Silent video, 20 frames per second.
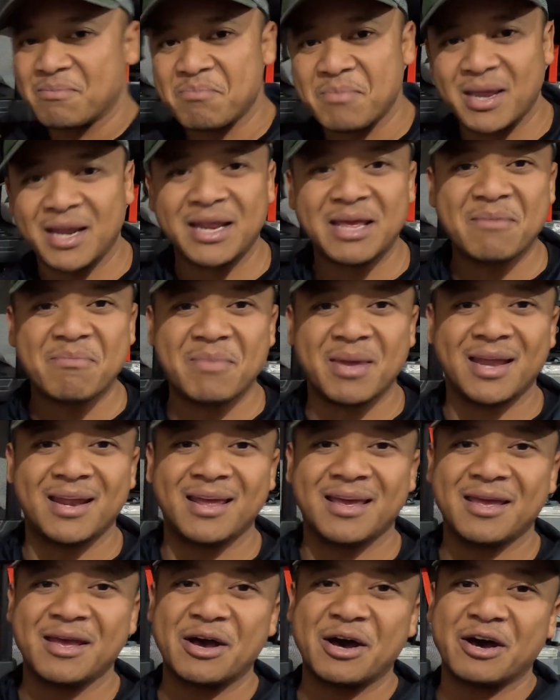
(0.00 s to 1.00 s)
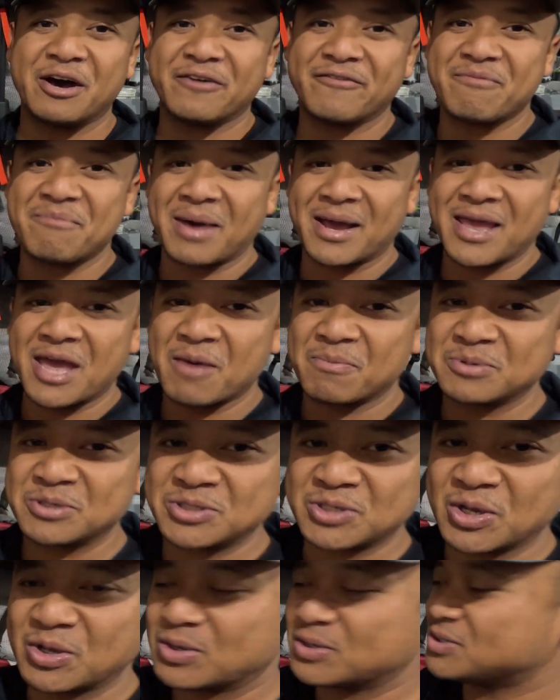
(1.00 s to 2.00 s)
many of my
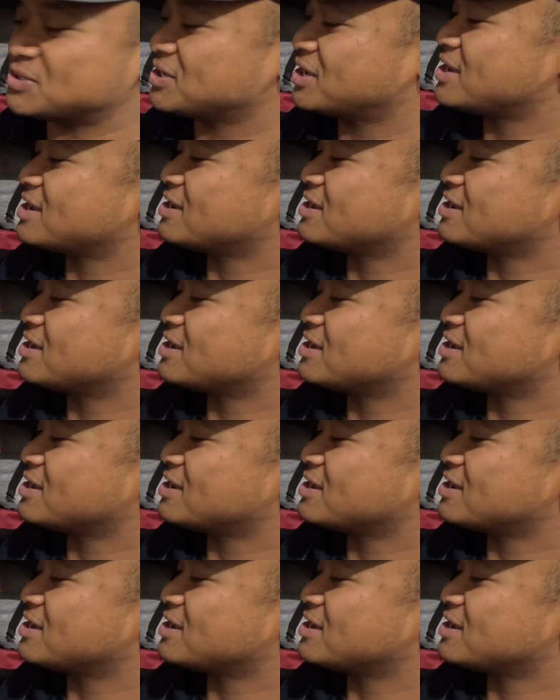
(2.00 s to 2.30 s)
episodes.